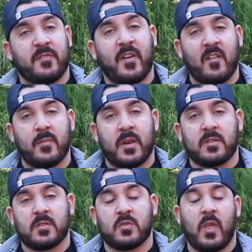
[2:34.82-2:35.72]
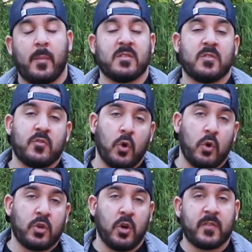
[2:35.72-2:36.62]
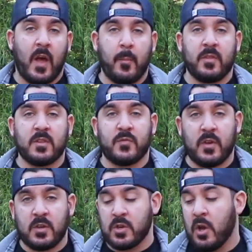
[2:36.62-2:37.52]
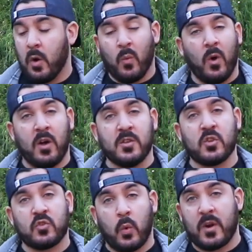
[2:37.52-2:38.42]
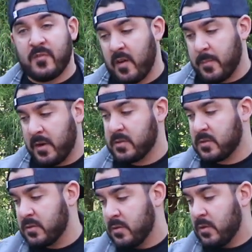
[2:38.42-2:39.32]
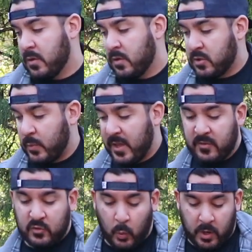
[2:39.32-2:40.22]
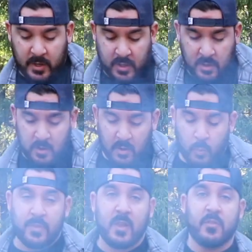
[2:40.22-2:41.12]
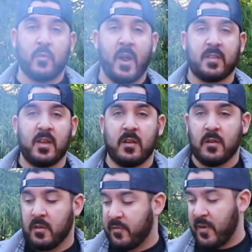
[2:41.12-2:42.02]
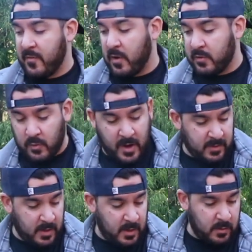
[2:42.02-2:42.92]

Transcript: 5 minutes, so that means the total cook time on this fish was 25 minutes. So we had 20 with indirect heat, 5 on direct heat.